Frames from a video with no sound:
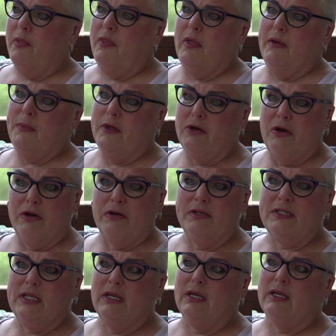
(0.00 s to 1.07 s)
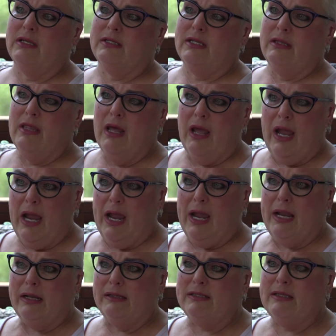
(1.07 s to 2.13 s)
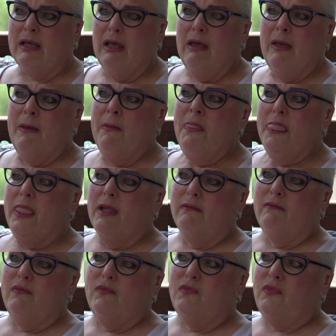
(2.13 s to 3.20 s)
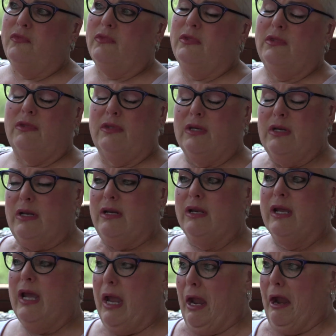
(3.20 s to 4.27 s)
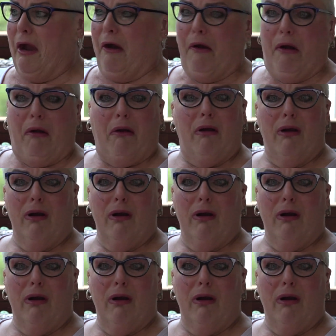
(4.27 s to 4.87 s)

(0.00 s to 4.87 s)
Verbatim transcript: that the nurses and the aides didn't care.